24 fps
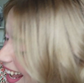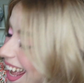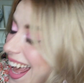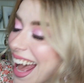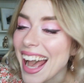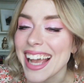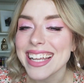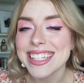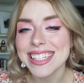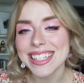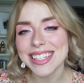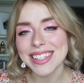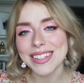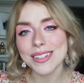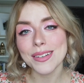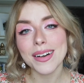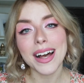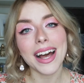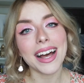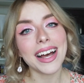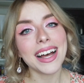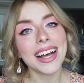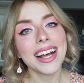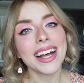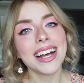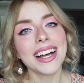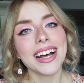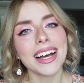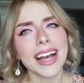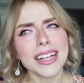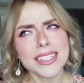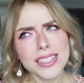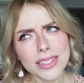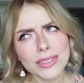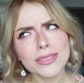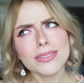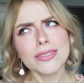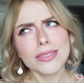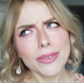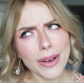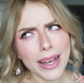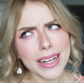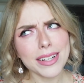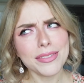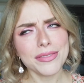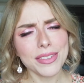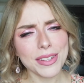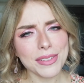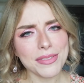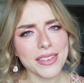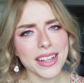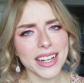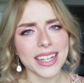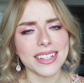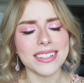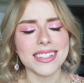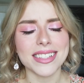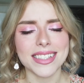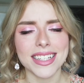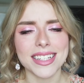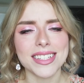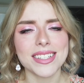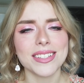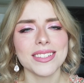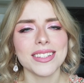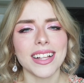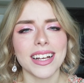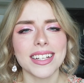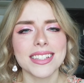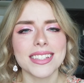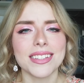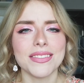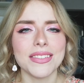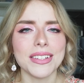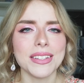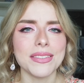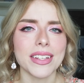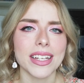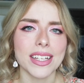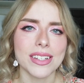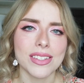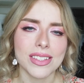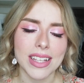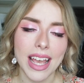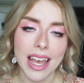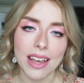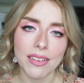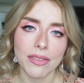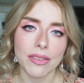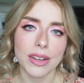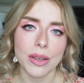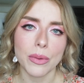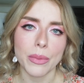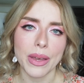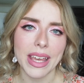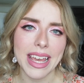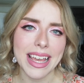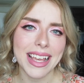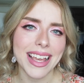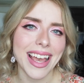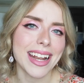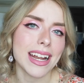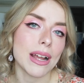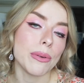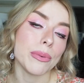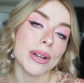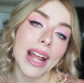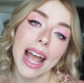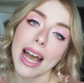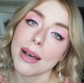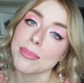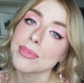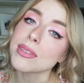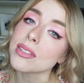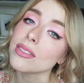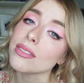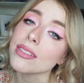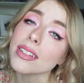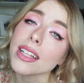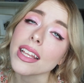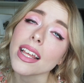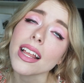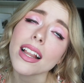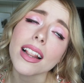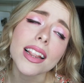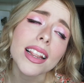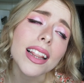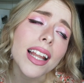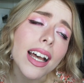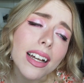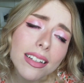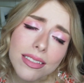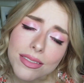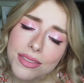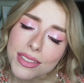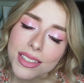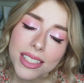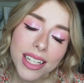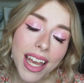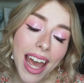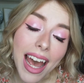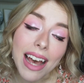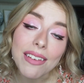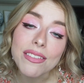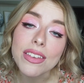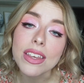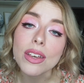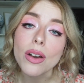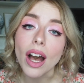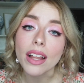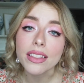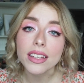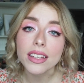I do quite a few videos. I do lots of new videos every week, and I would absolutely love to have you on